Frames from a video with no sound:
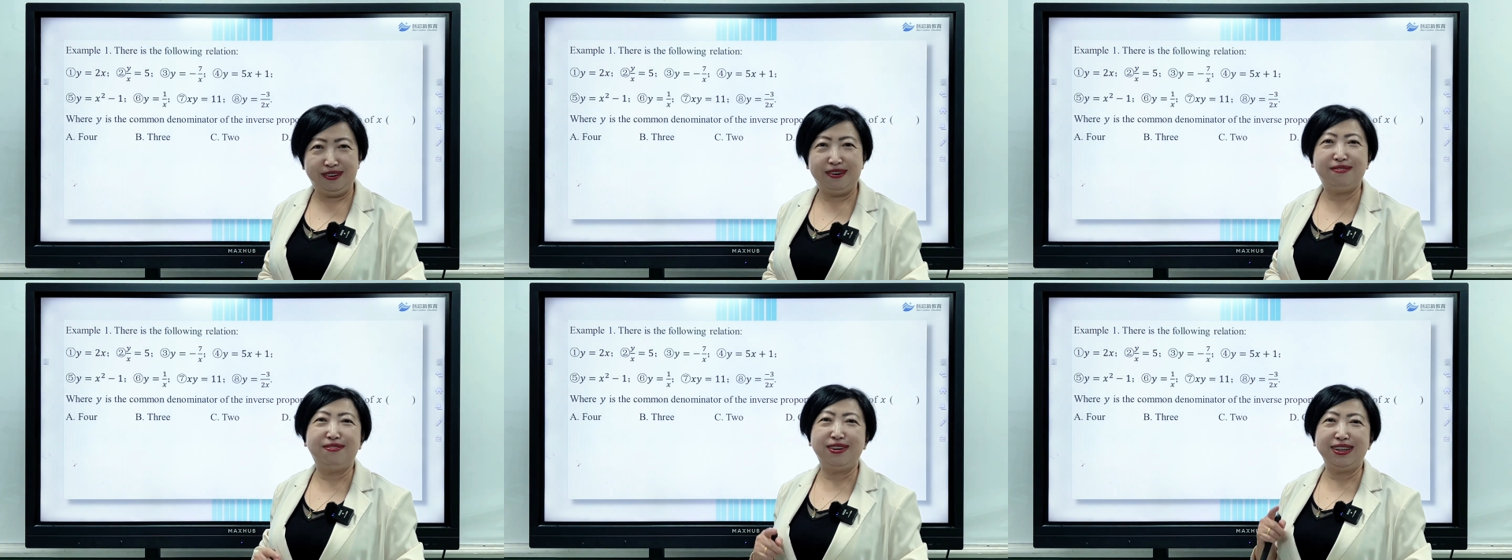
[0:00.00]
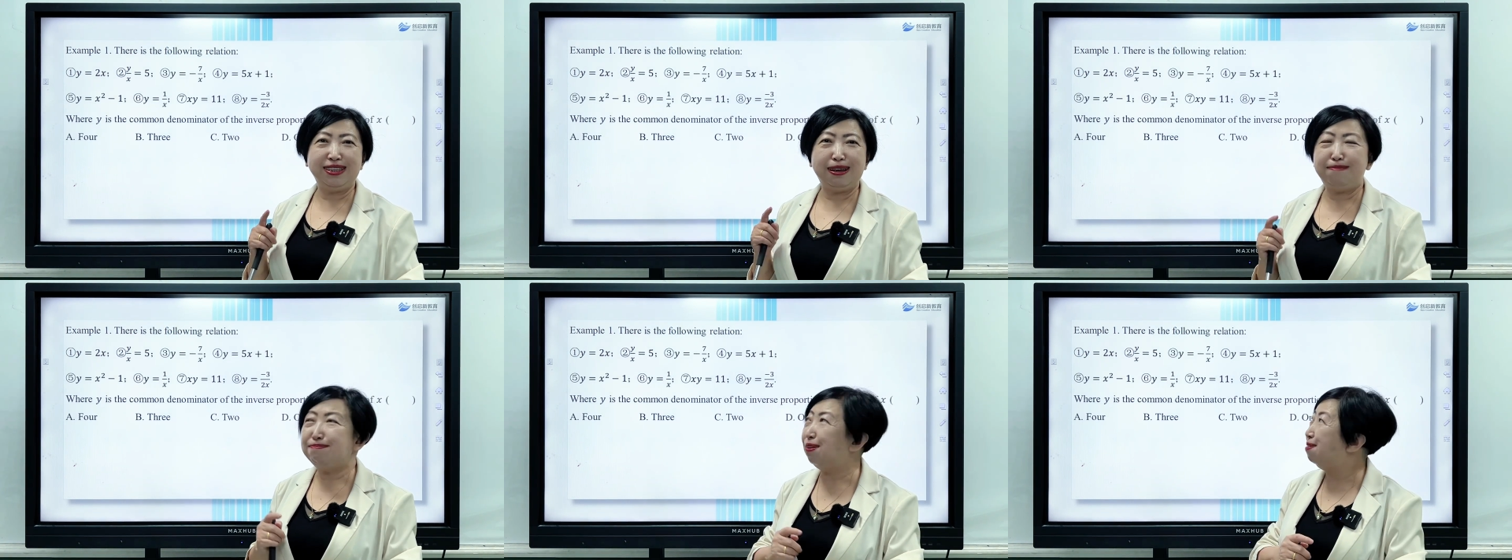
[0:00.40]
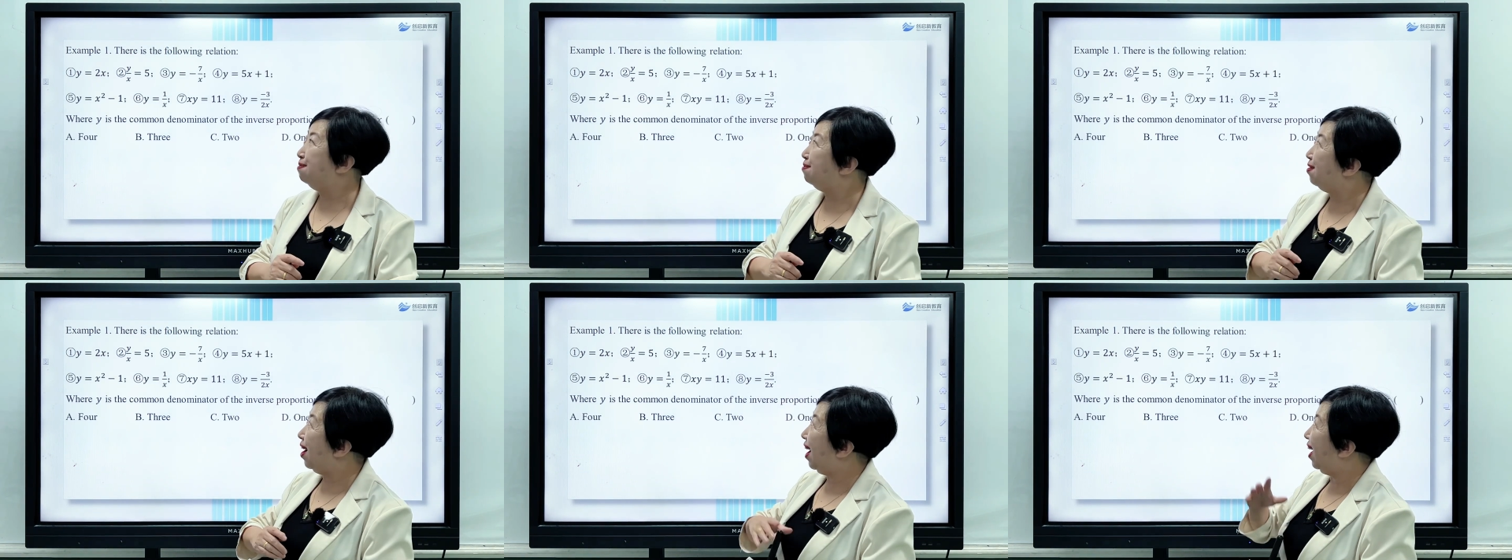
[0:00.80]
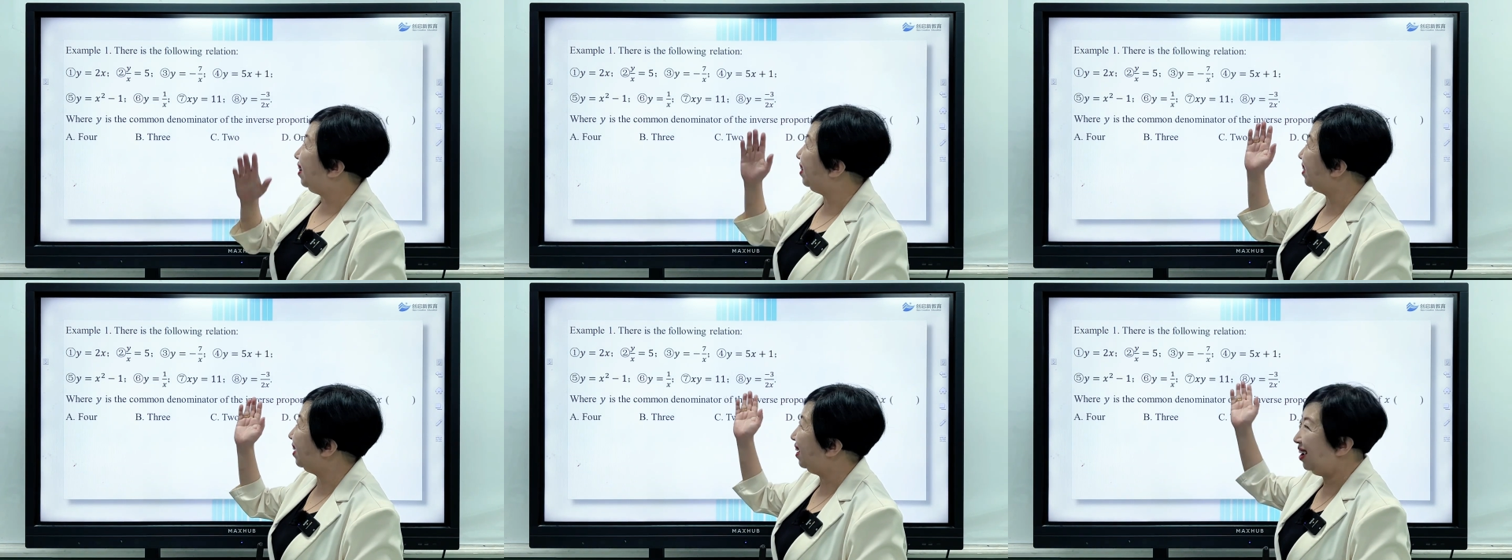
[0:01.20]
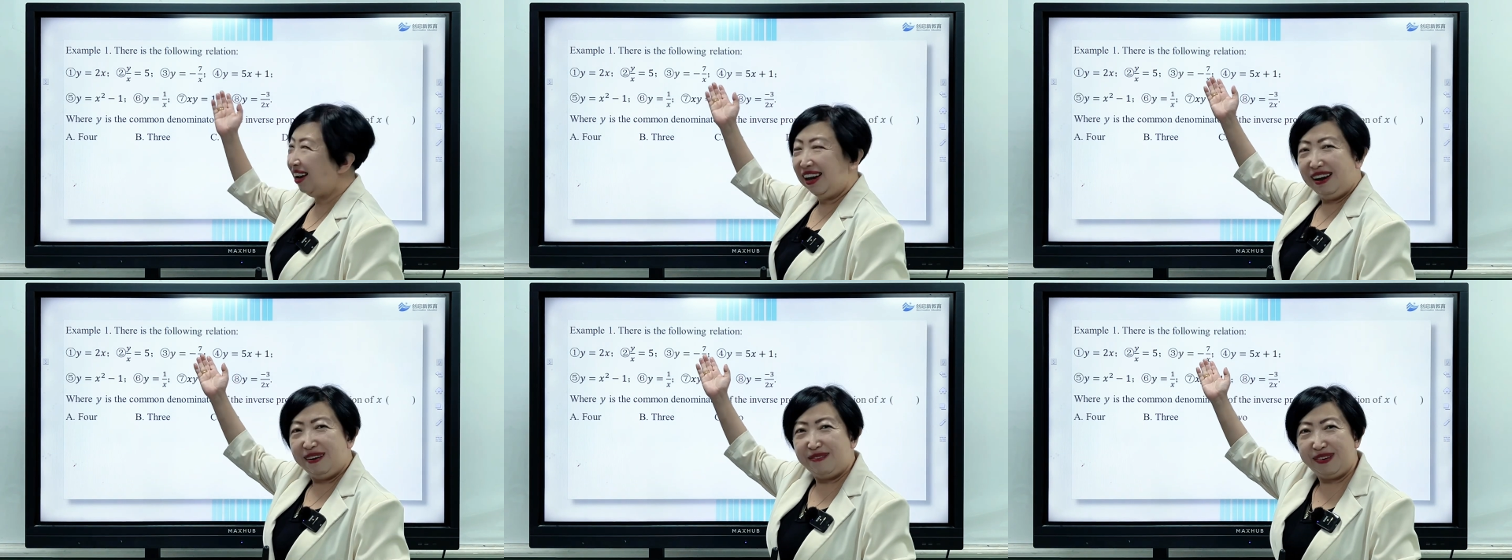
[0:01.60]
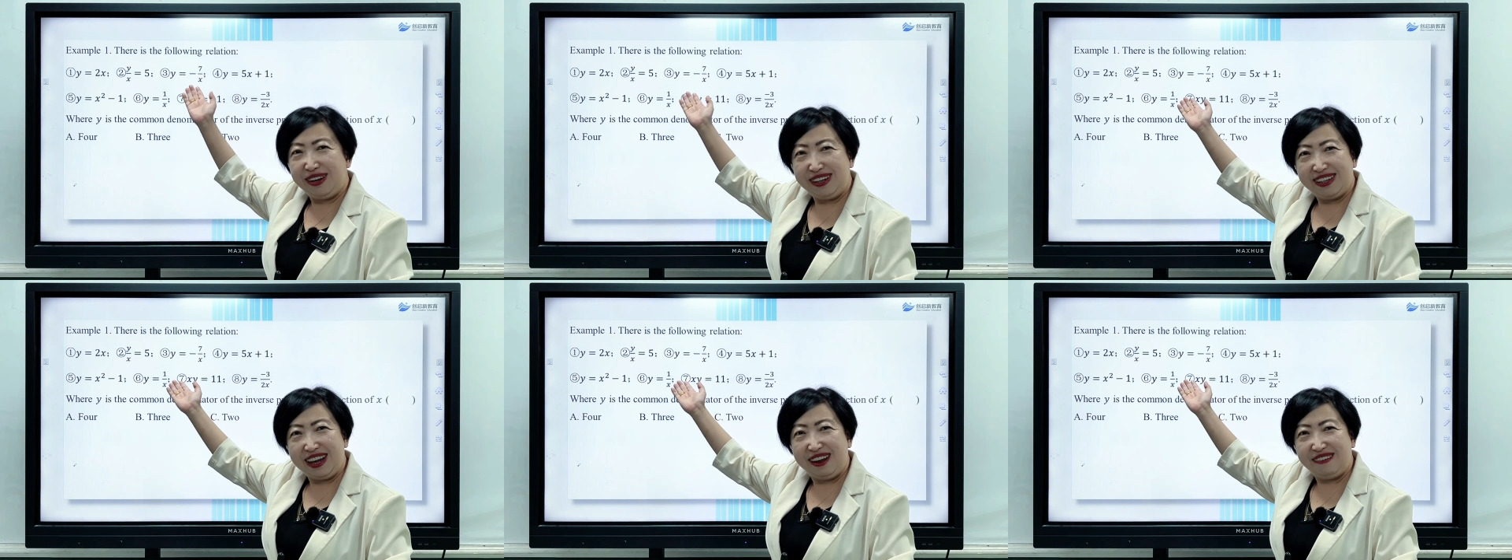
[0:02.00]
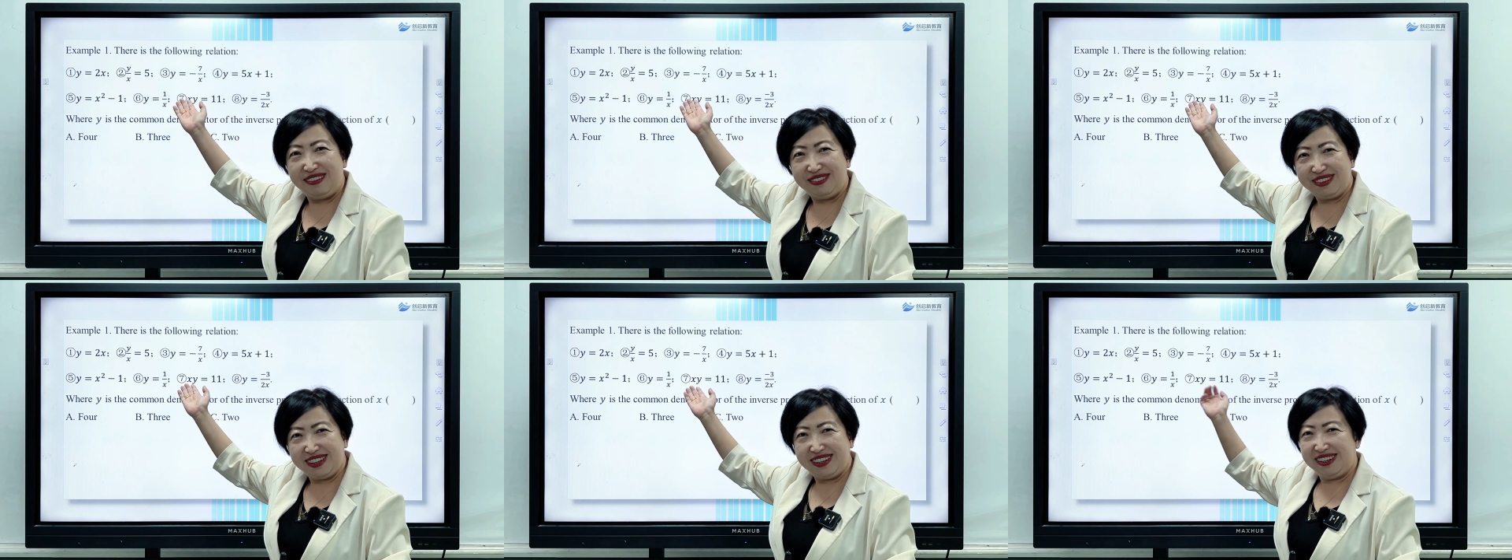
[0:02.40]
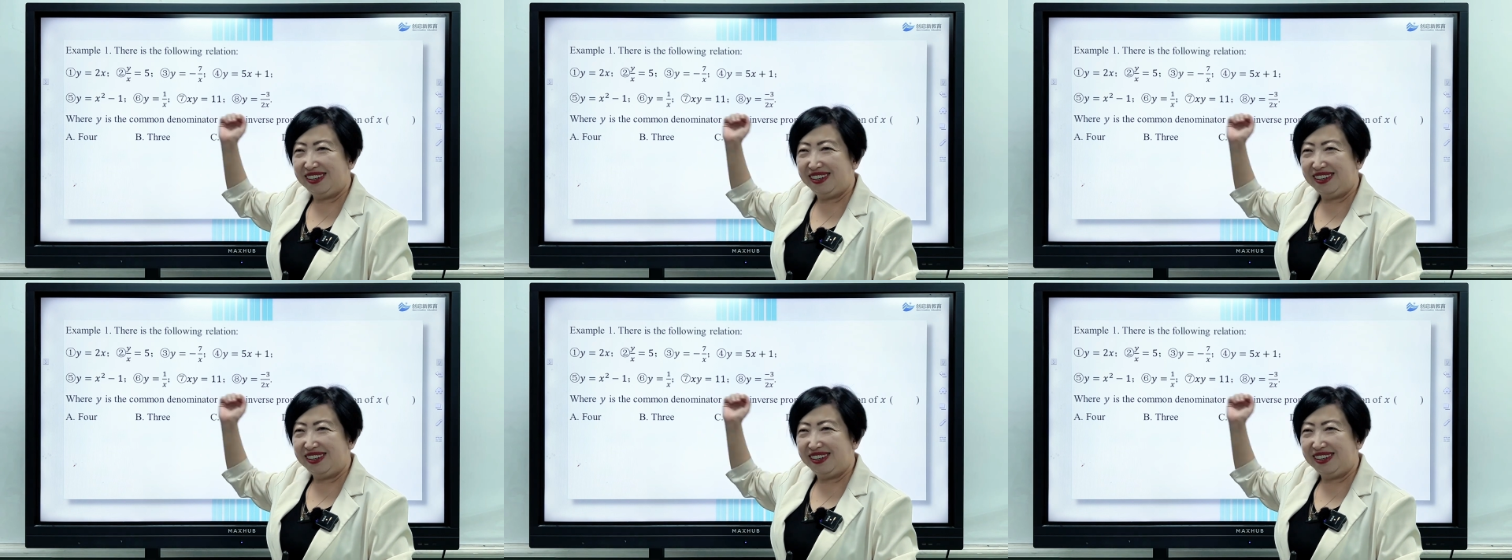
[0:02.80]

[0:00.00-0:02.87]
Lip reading: For example 1, please have a look.